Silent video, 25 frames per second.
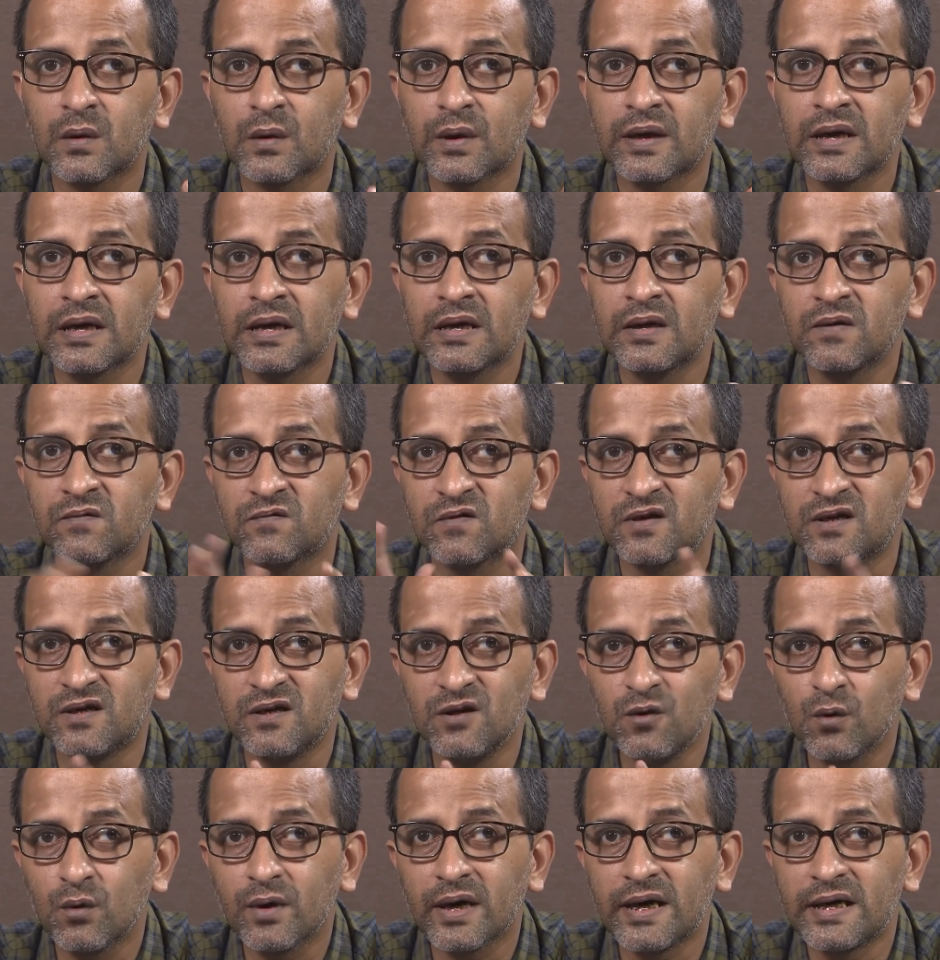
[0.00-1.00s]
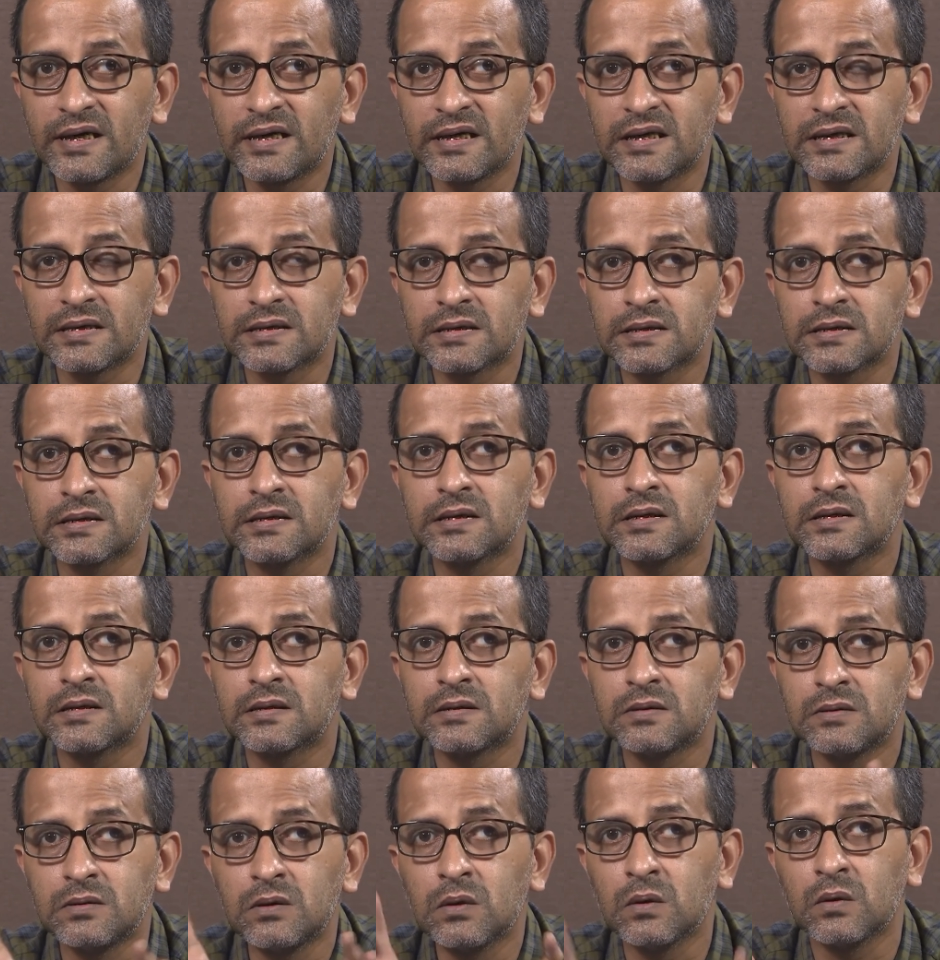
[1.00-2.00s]
Okay. For neo-Kantians,
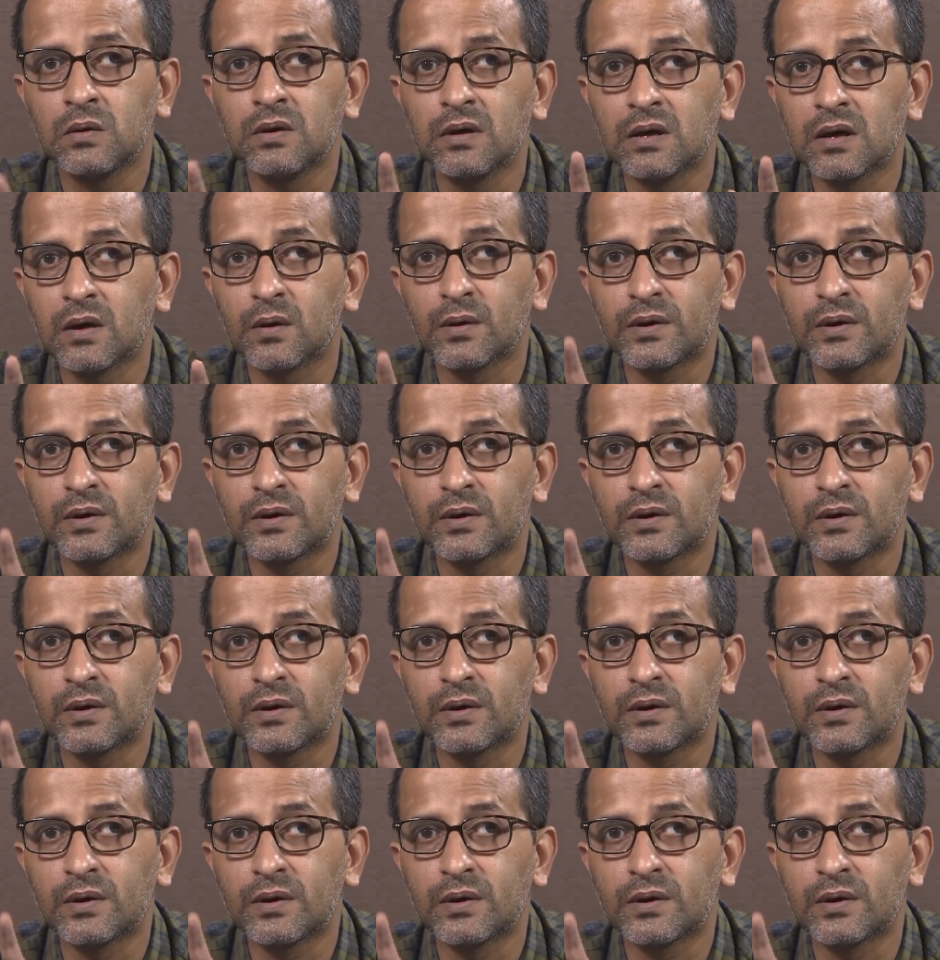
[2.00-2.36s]
no,